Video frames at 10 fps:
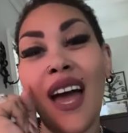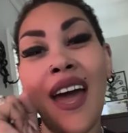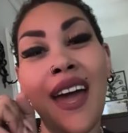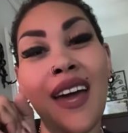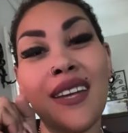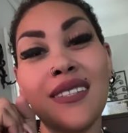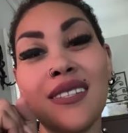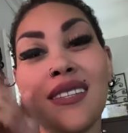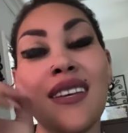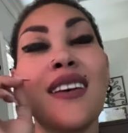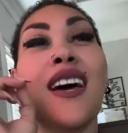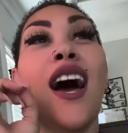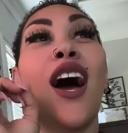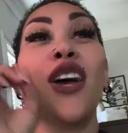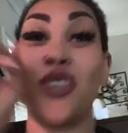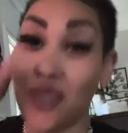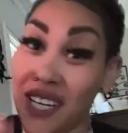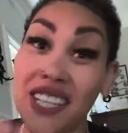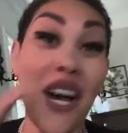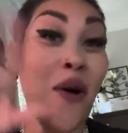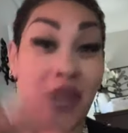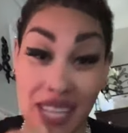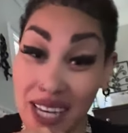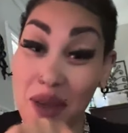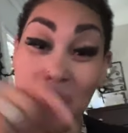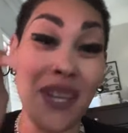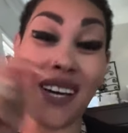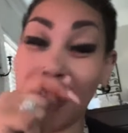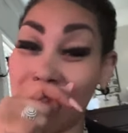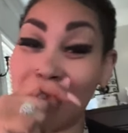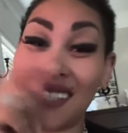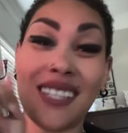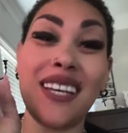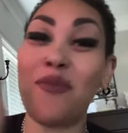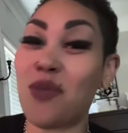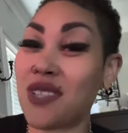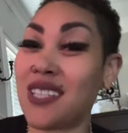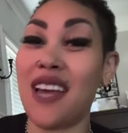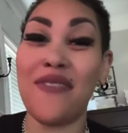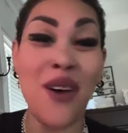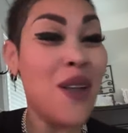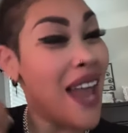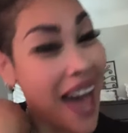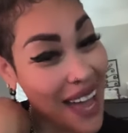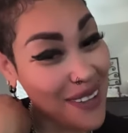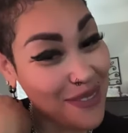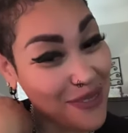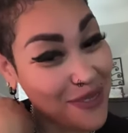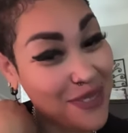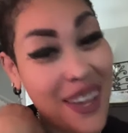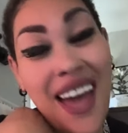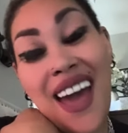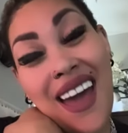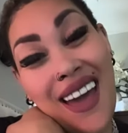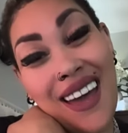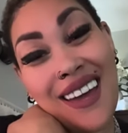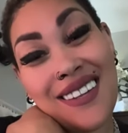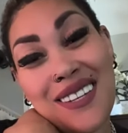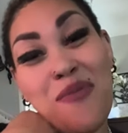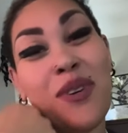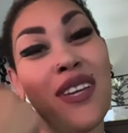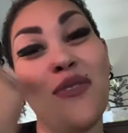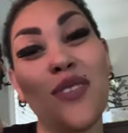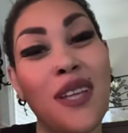And you need to go get it because it will save your life and it will give you